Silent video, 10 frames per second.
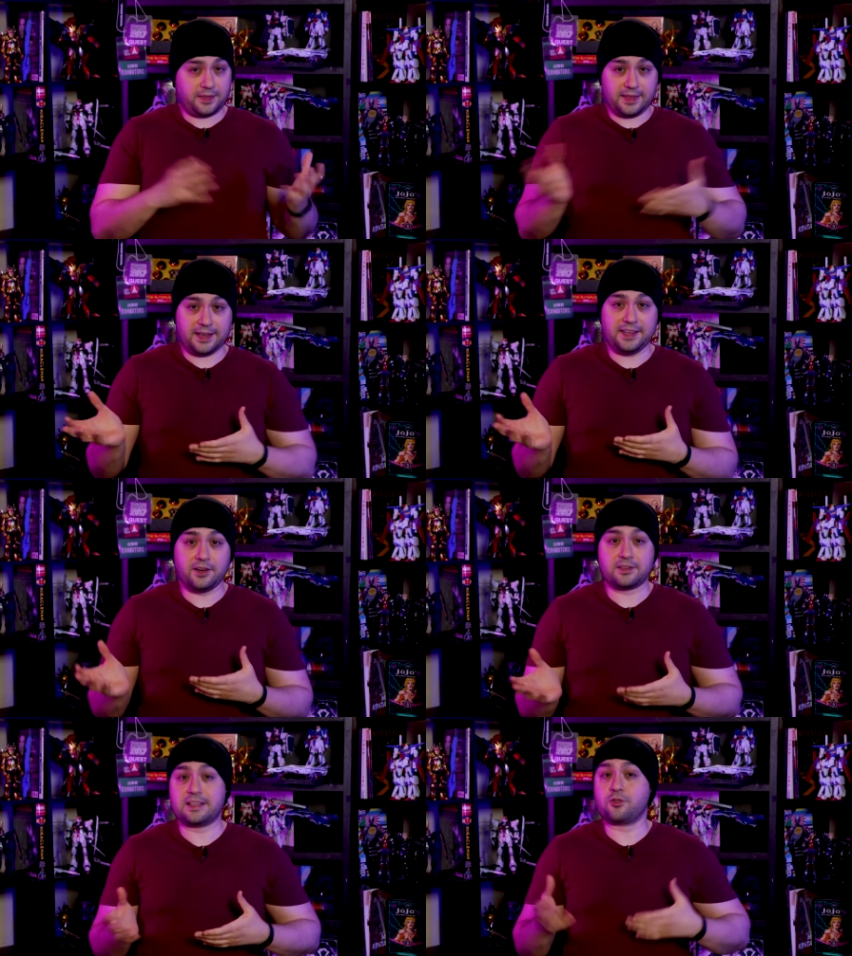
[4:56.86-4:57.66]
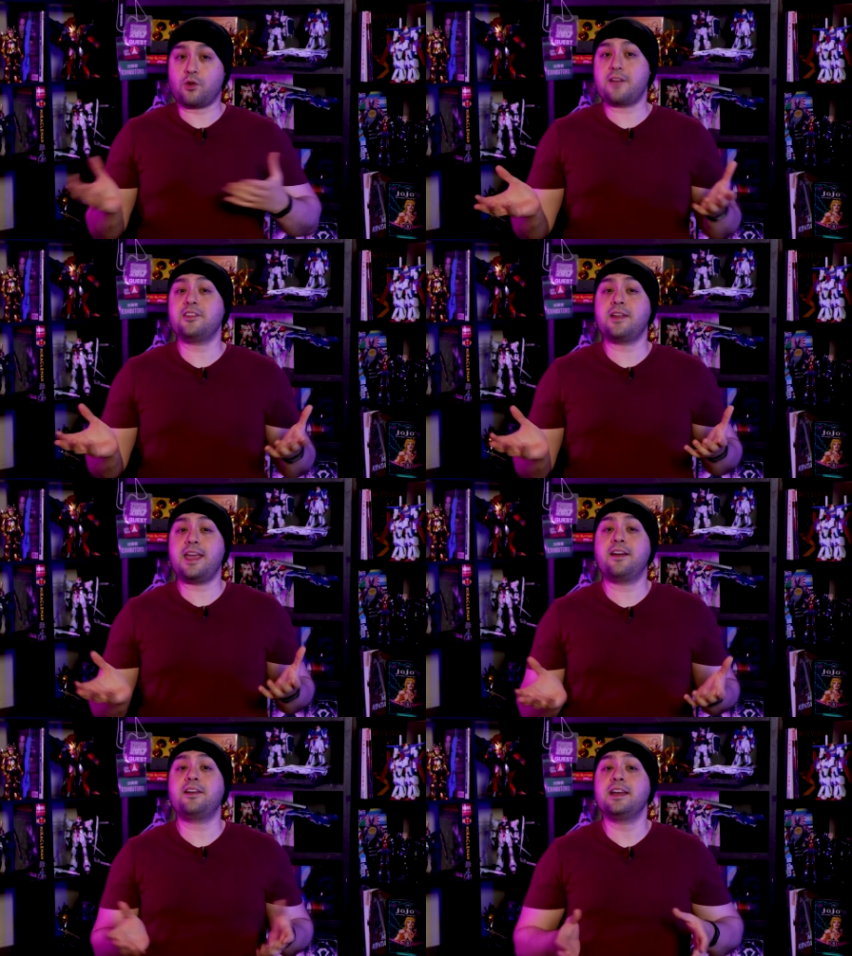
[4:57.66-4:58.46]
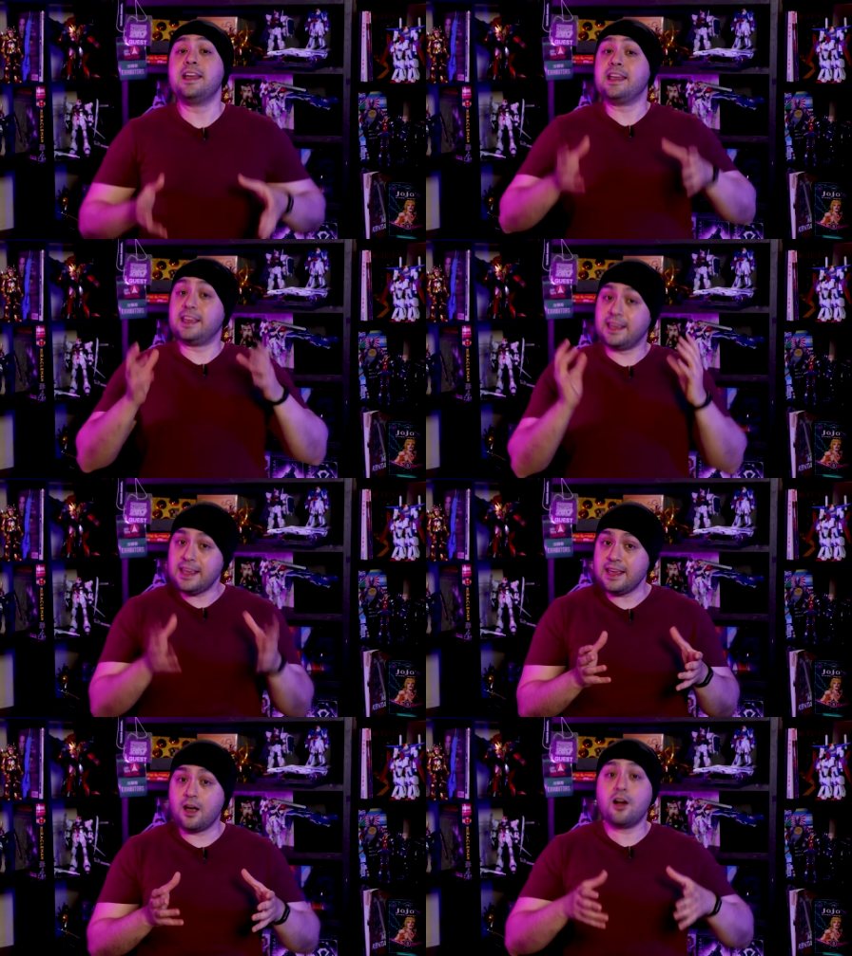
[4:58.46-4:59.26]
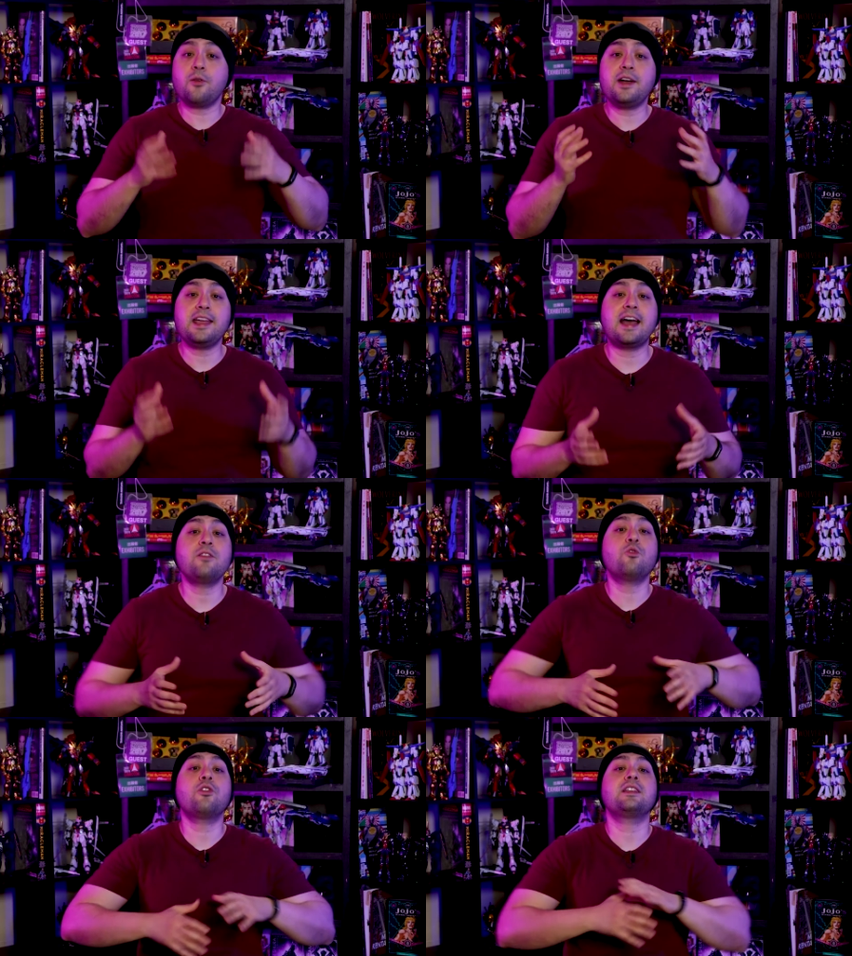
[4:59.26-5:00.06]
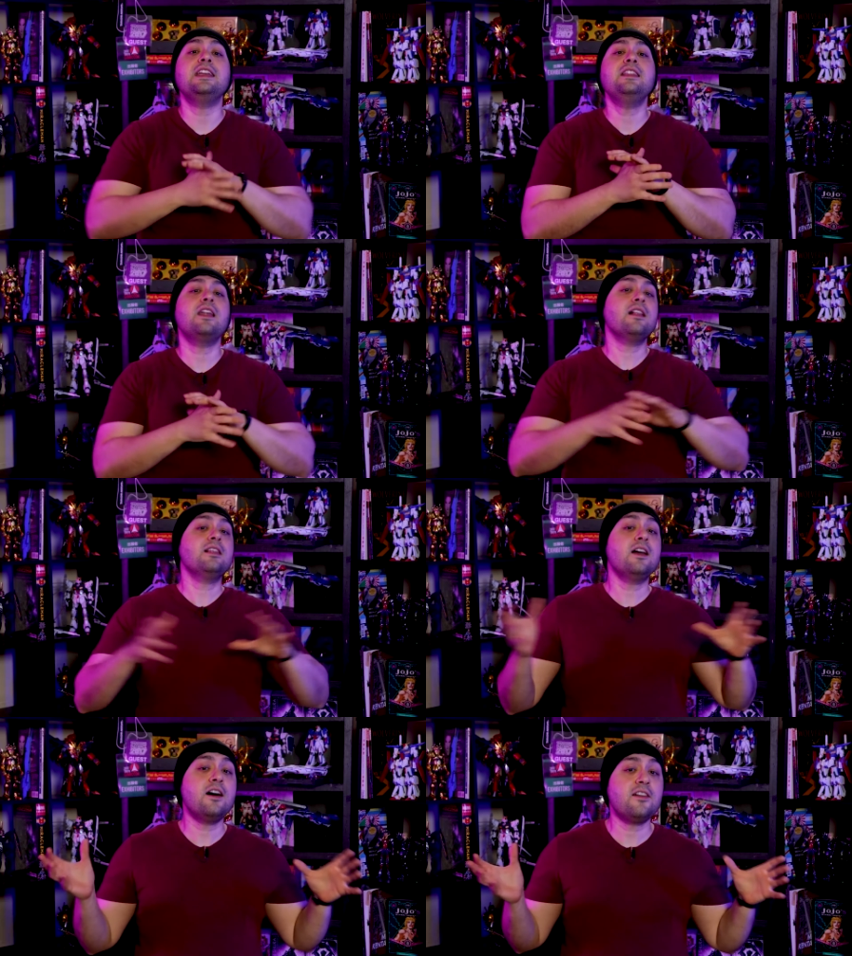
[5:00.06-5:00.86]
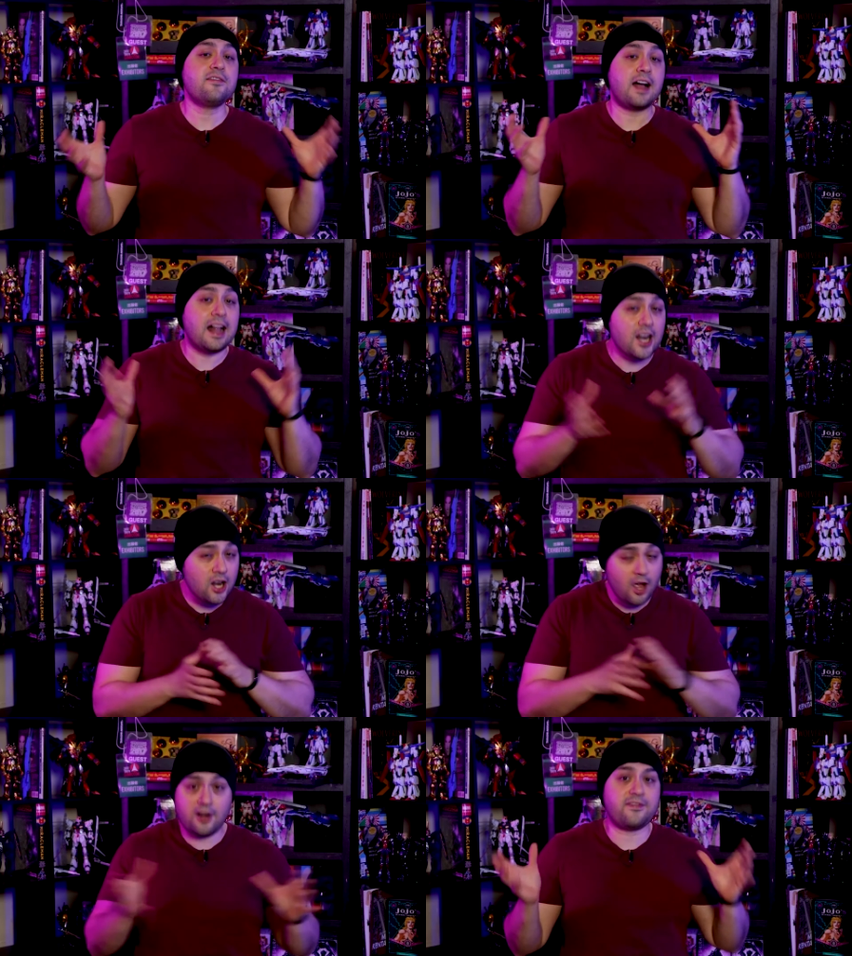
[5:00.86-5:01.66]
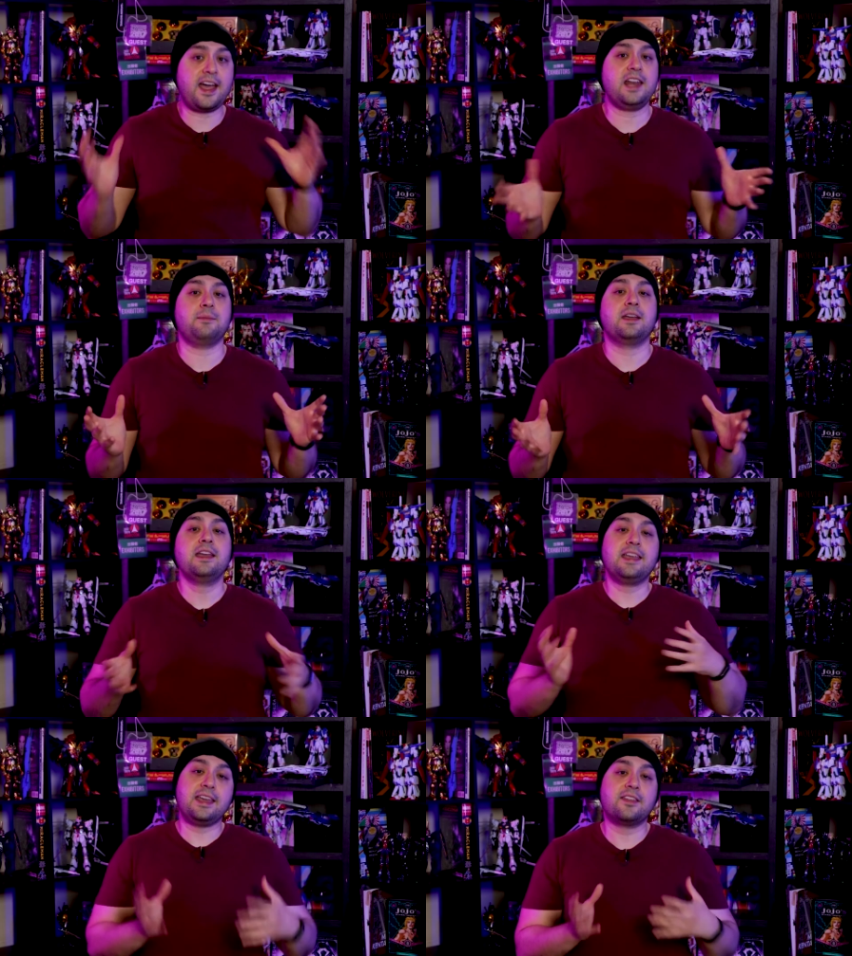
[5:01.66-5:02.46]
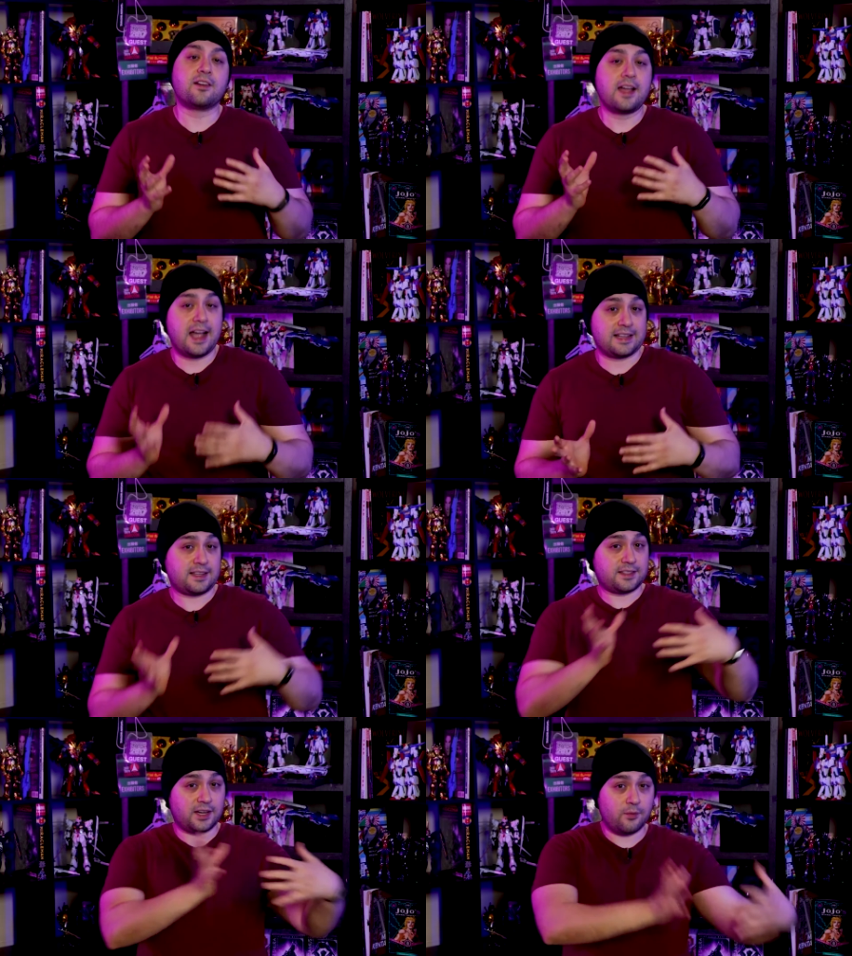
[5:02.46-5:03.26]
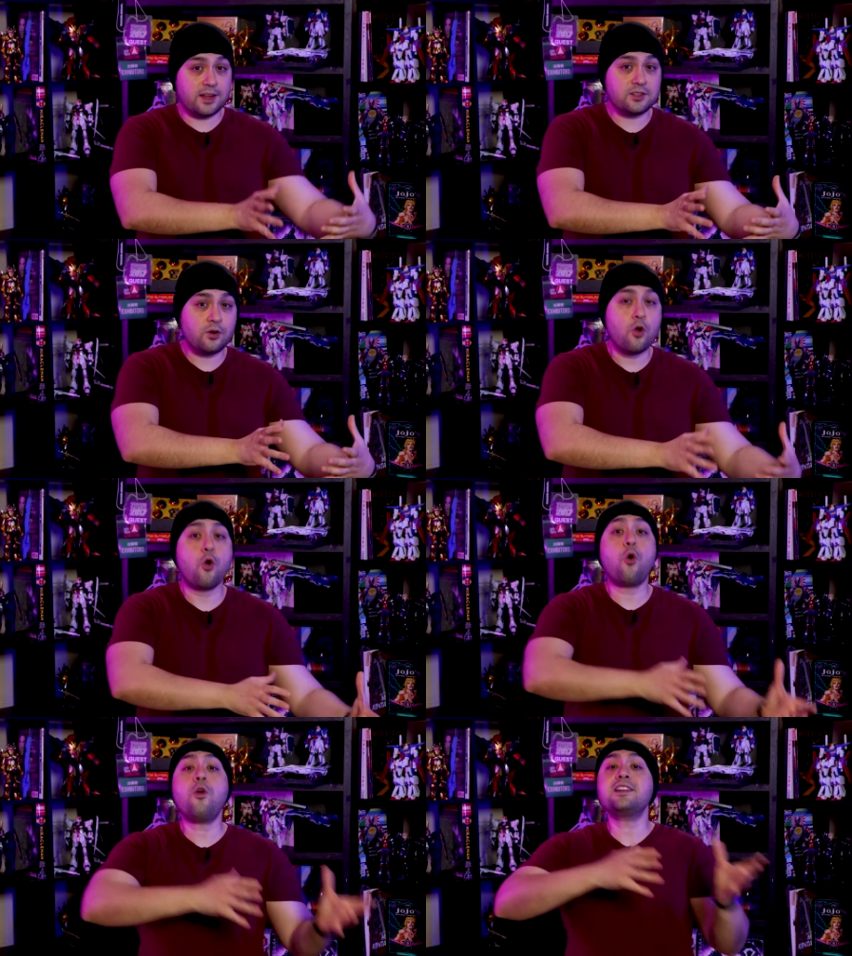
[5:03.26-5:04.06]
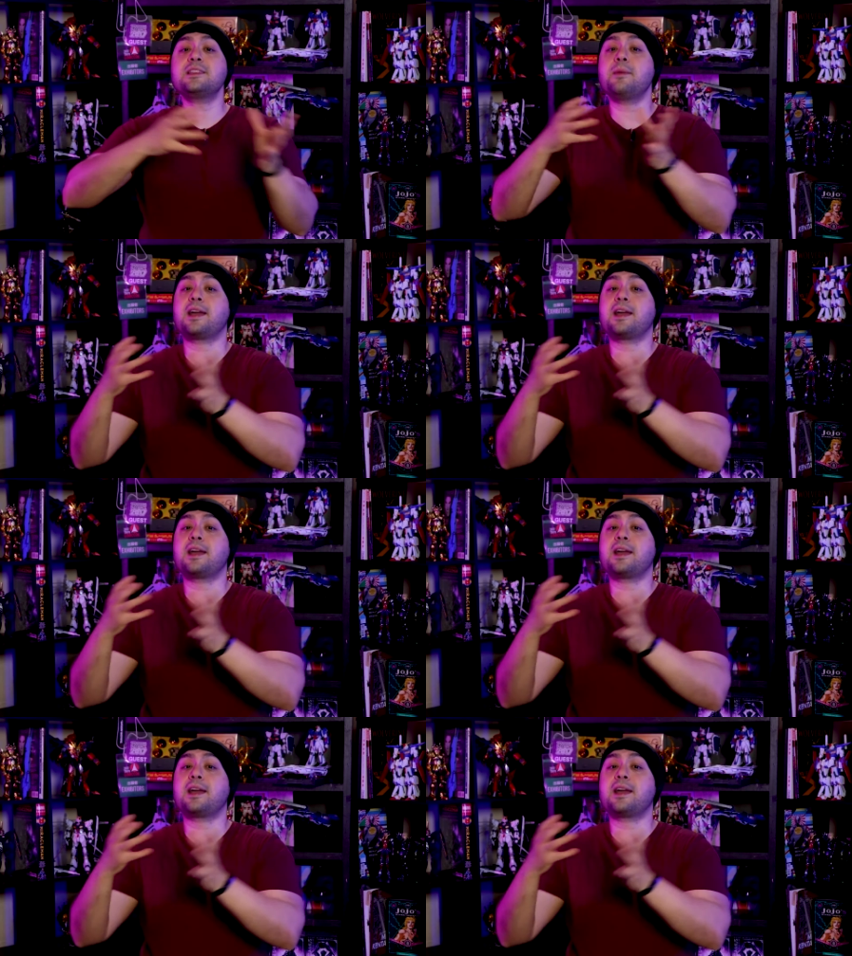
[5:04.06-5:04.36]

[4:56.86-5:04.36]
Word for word: the year that Gravion aired, he already had worked in a lot of anime, either as a director or as a